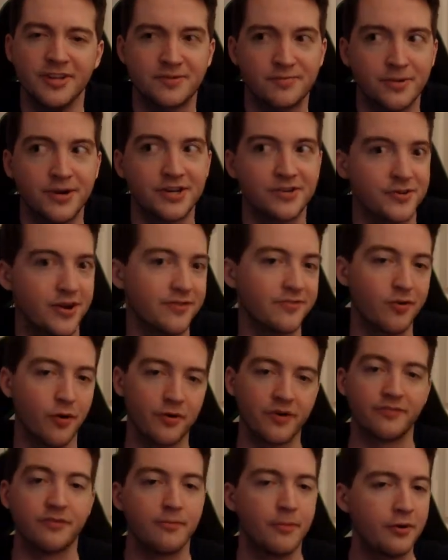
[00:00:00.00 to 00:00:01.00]
it's pretty
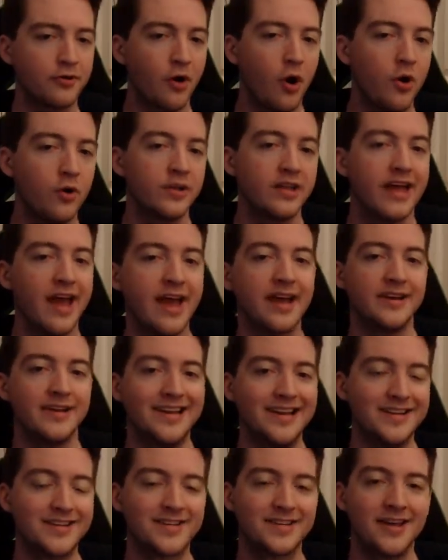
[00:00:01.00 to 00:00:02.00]
straightforward. For both Holy
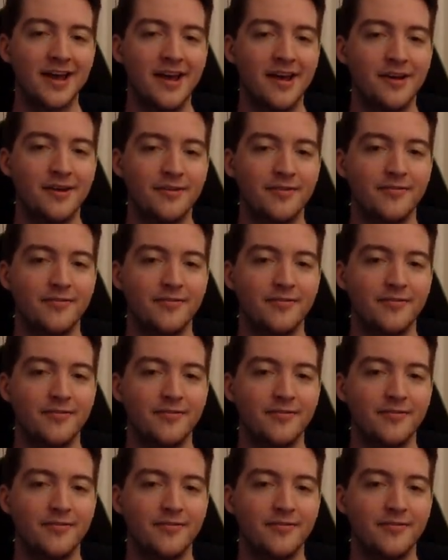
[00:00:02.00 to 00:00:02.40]
and Disc,